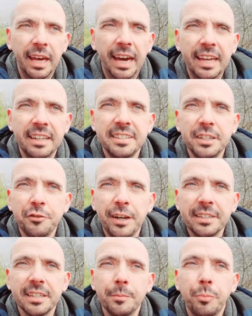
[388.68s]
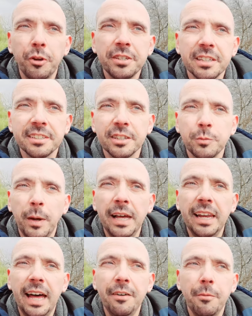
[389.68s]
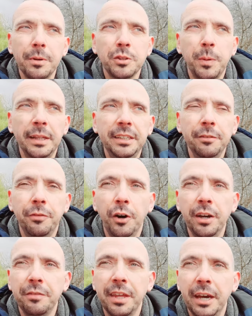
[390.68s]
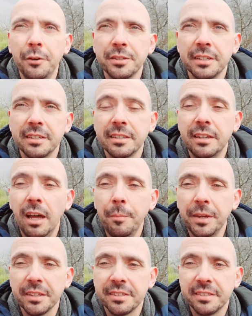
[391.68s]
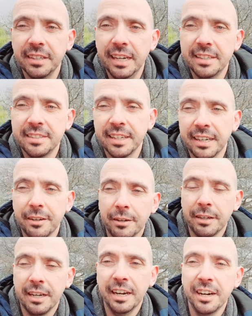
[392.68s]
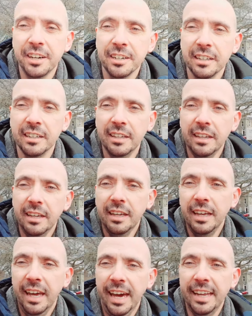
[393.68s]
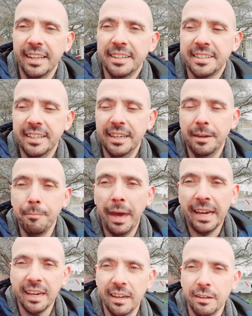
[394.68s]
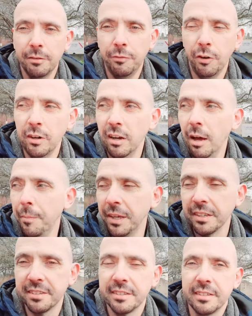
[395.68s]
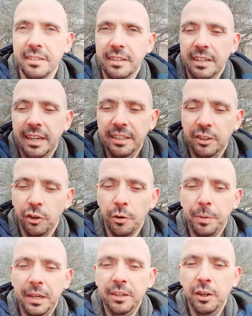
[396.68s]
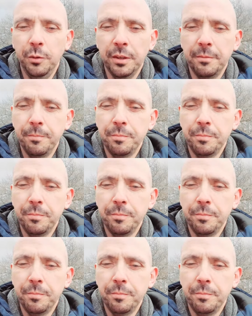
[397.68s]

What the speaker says: And it's interesting, in Brussels as well, have about 25,000 lobbyists. It's the kernel and it's the mecca for lobbyists in the European Union.